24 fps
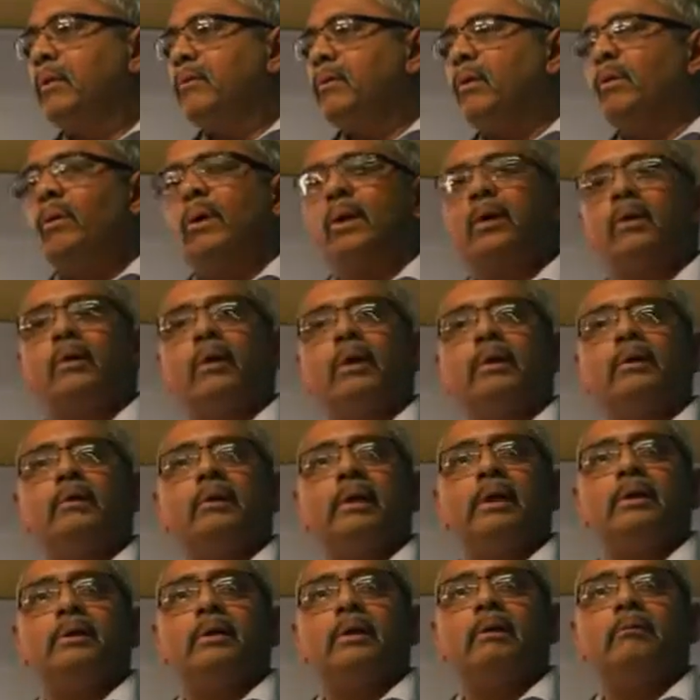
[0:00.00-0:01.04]
We want to call you
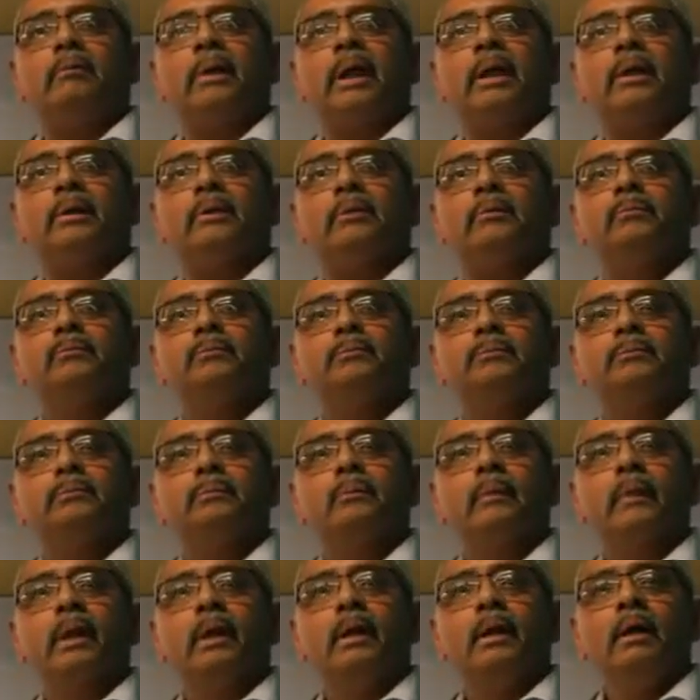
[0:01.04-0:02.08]
regional
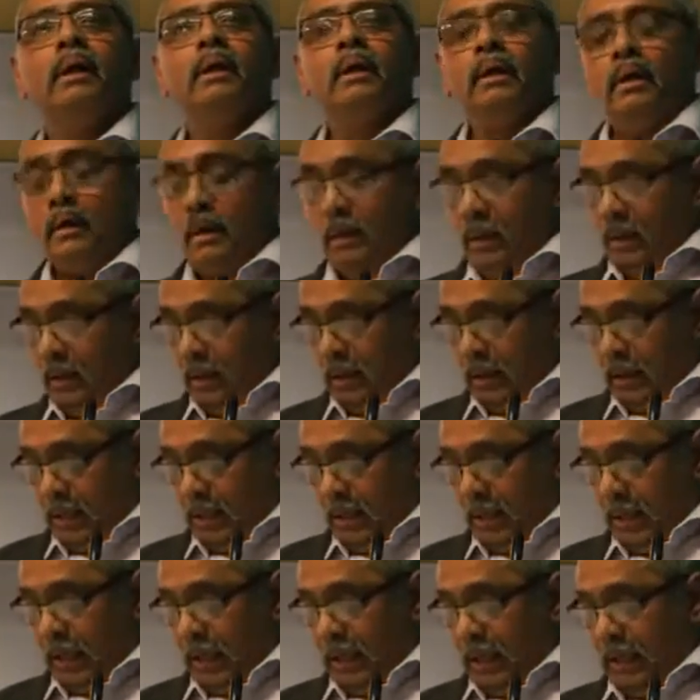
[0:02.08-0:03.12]
manager.
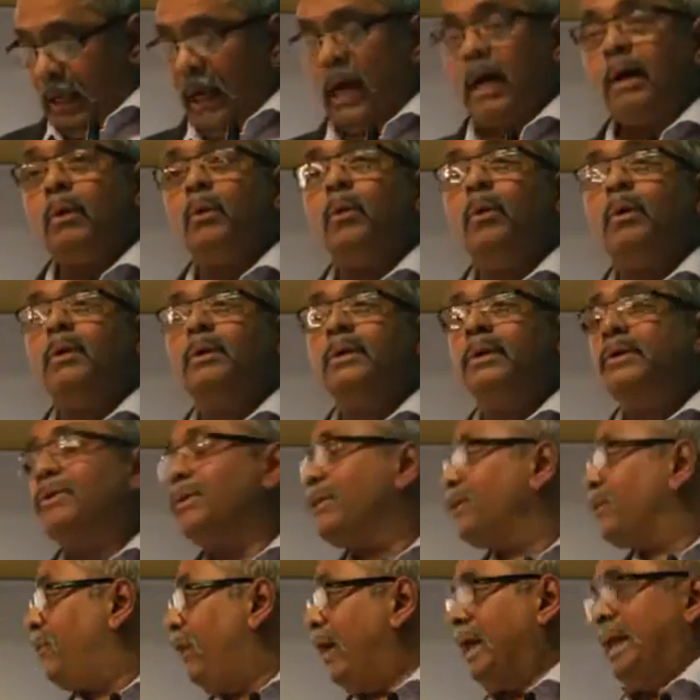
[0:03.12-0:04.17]
Now, this
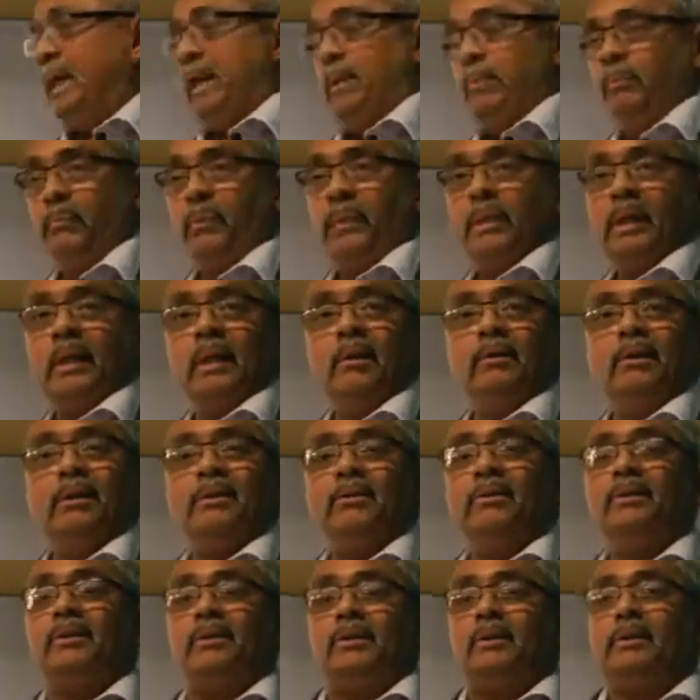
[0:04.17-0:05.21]
is funny. Now,
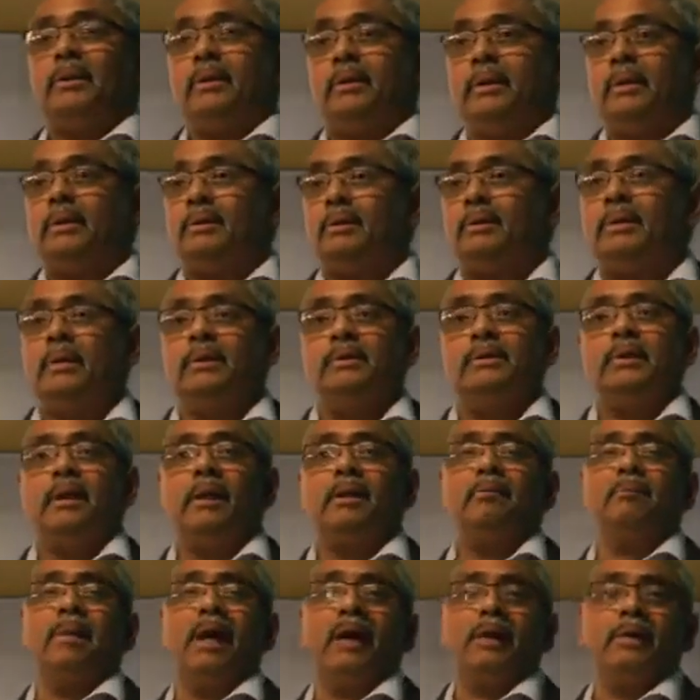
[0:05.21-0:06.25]
this
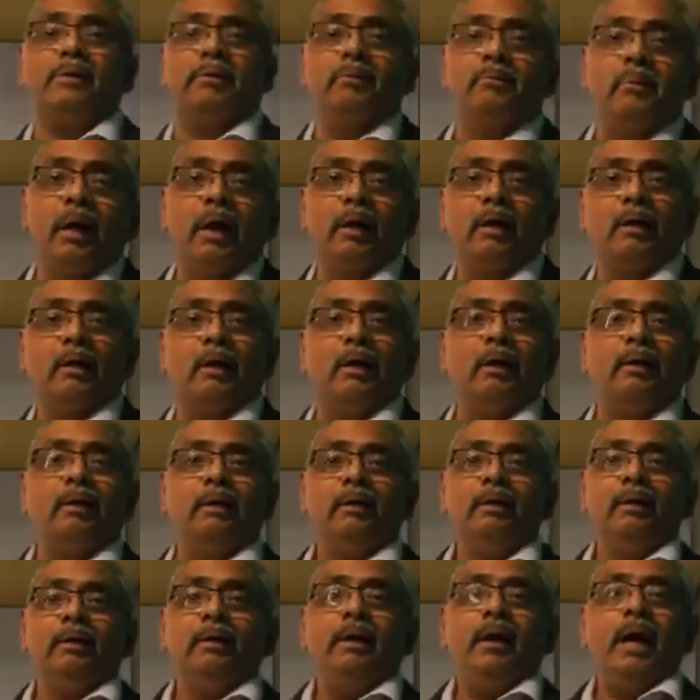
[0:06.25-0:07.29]
general manager
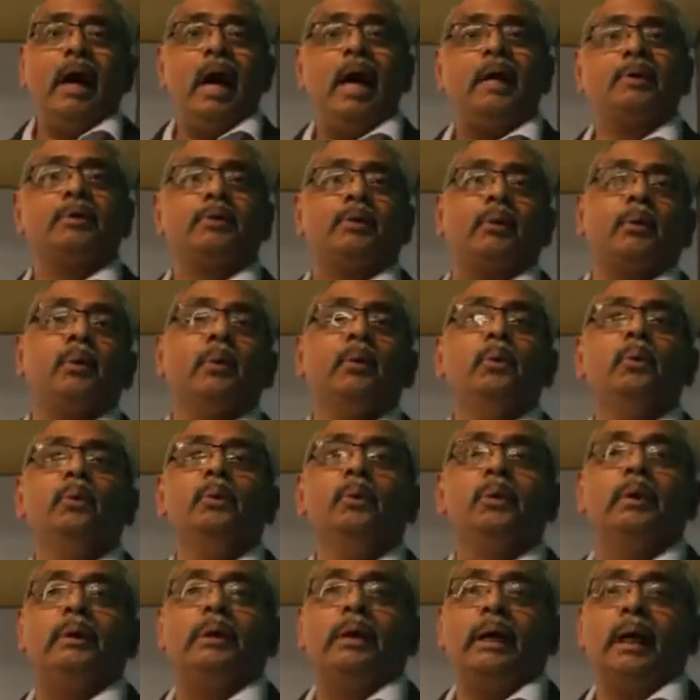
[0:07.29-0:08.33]
marketing, as
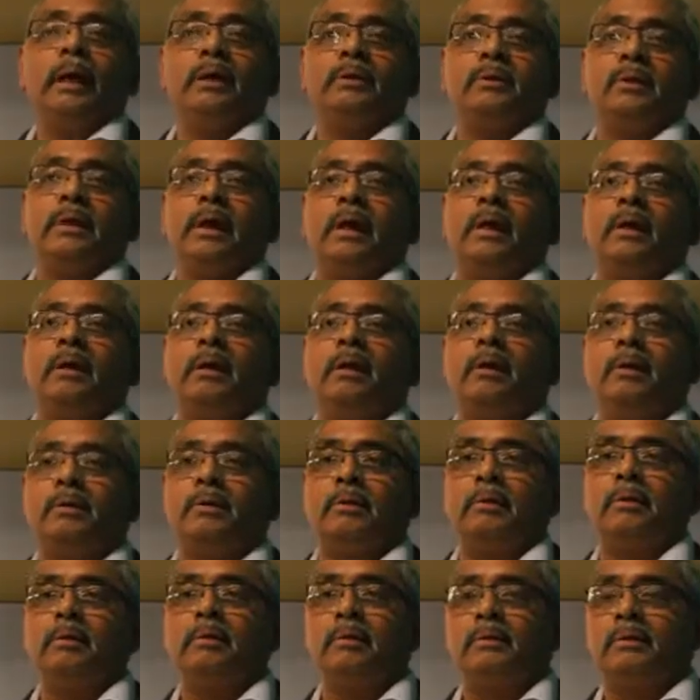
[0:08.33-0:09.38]
cool as the air
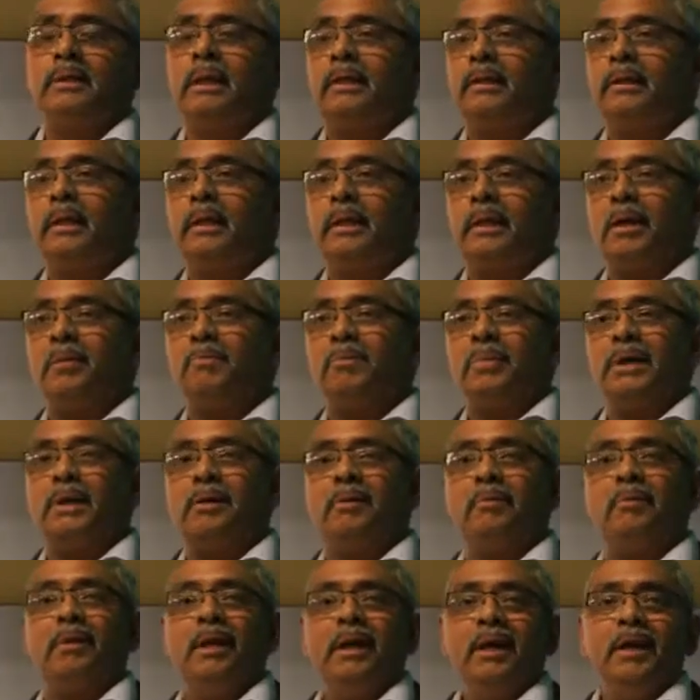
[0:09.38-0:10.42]
conditioner that
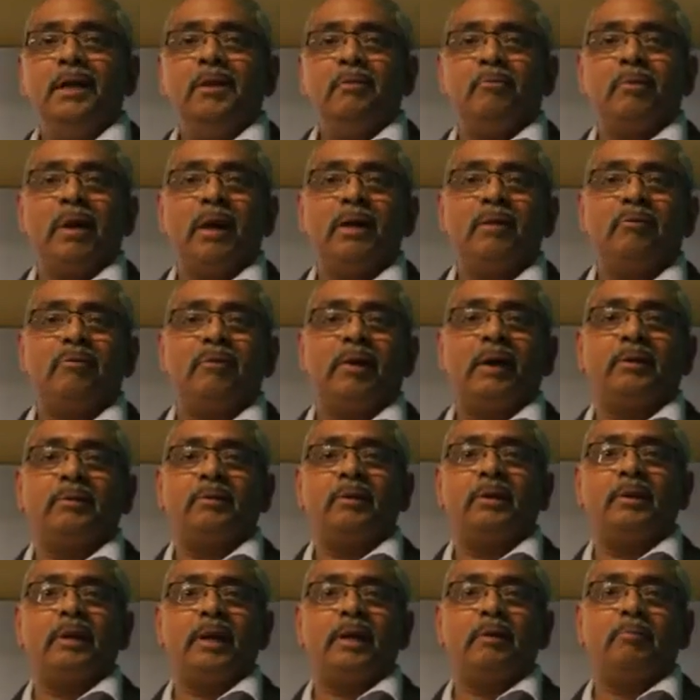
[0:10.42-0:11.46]
company
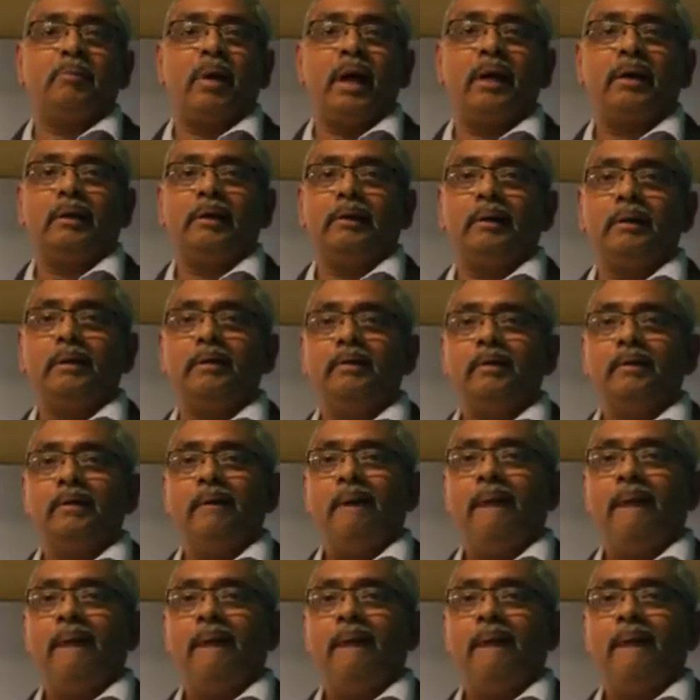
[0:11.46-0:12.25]
manufactured and marketed.